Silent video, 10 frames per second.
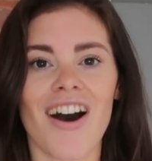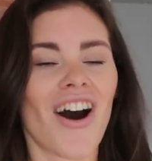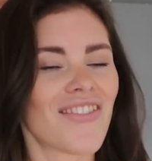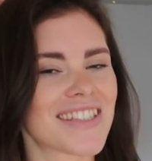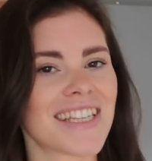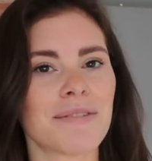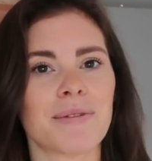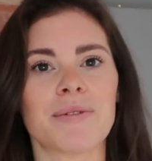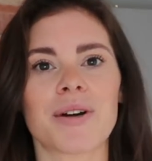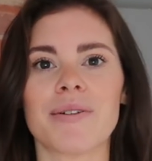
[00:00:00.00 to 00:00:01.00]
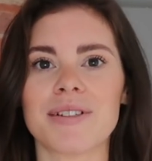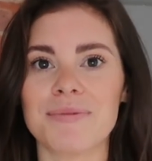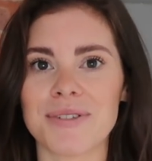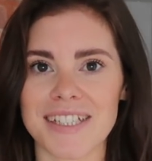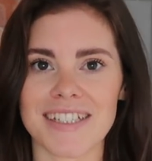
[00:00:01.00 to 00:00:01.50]
Obviously, we will go into
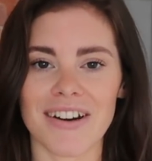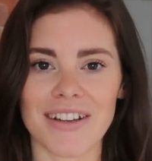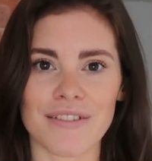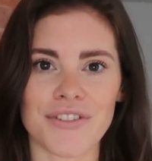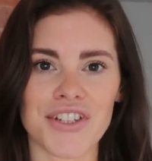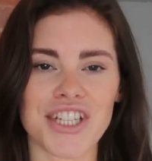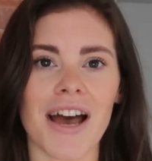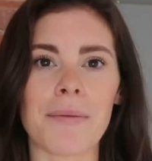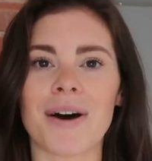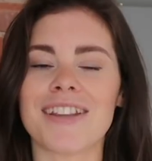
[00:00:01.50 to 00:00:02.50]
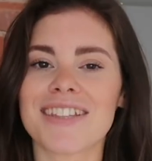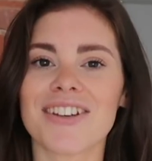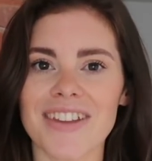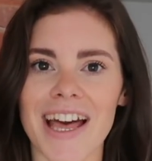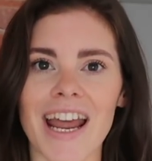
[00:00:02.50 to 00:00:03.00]
more detail in the future, but
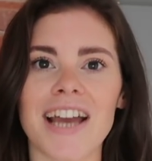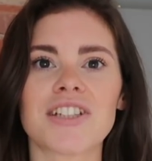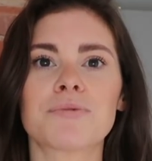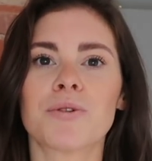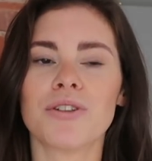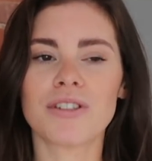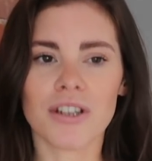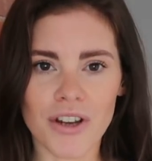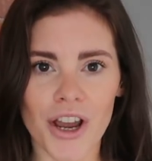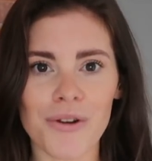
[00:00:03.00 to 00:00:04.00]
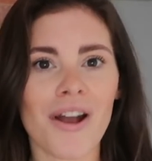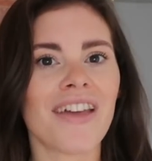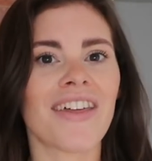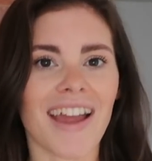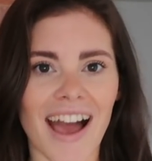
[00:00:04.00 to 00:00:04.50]
until then, I just want you to know
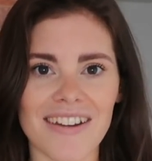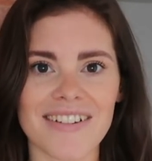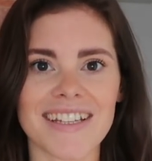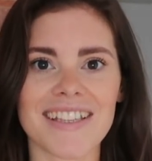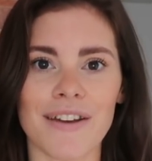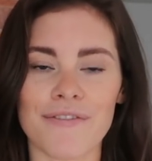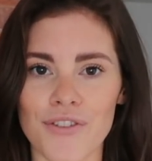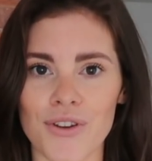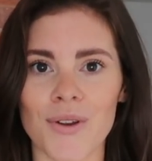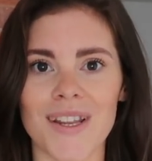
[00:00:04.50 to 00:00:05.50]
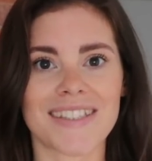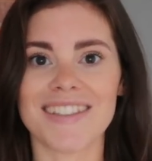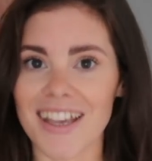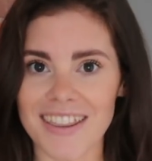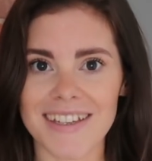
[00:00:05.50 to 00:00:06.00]
that calories and food is
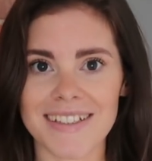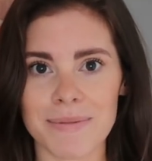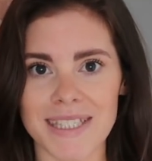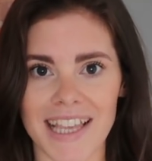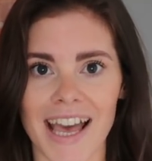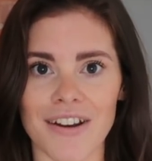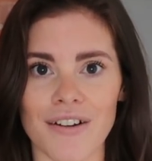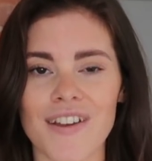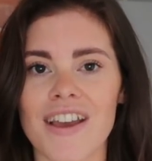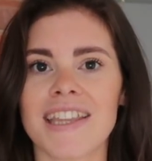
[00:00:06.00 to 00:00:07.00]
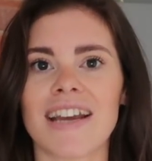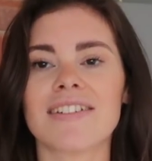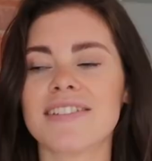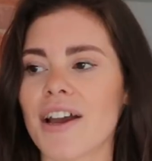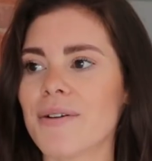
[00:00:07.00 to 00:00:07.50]
nothing to be scared of. There
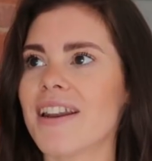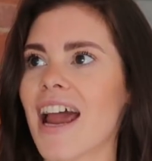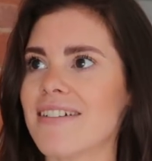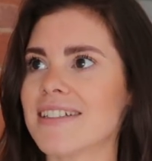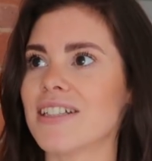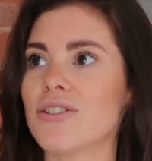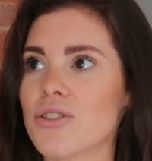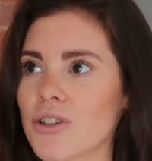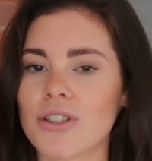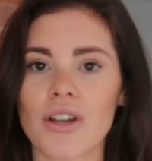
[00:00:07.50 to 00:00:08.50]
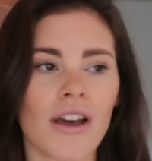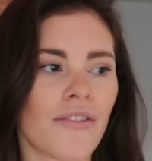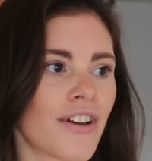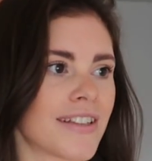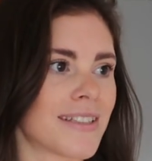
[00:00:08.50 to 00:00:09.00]
is no inherently good
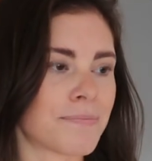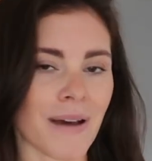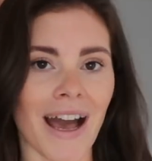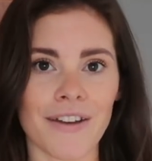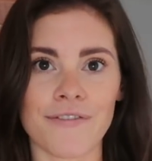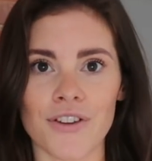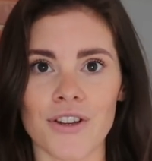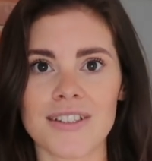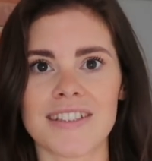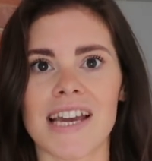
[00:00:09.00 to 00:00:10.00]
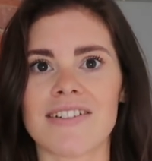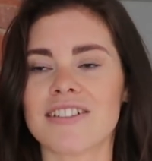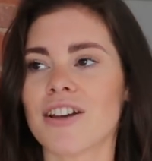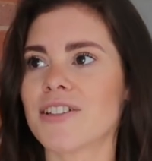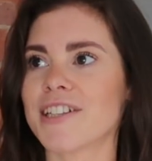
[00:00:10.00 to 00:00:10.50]
versus bad foods. There is
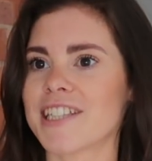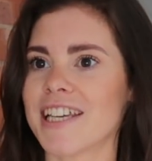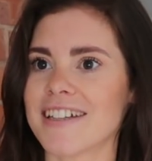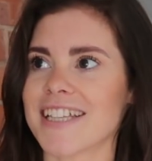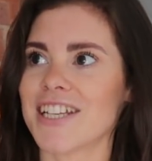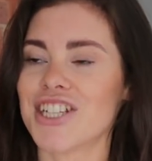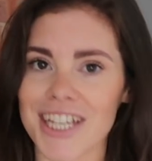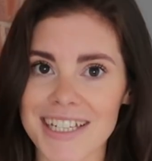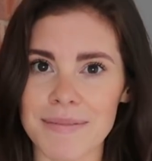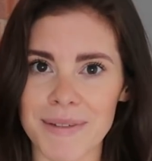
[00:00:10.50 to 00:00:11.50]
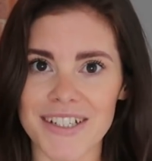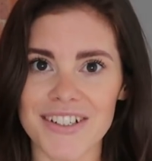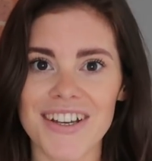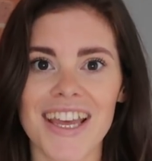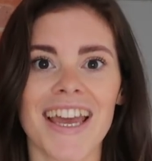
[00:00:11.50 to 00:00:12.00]
no such thing as a cheat
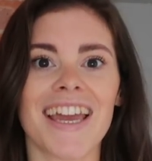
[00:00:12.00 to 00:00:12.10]
meal.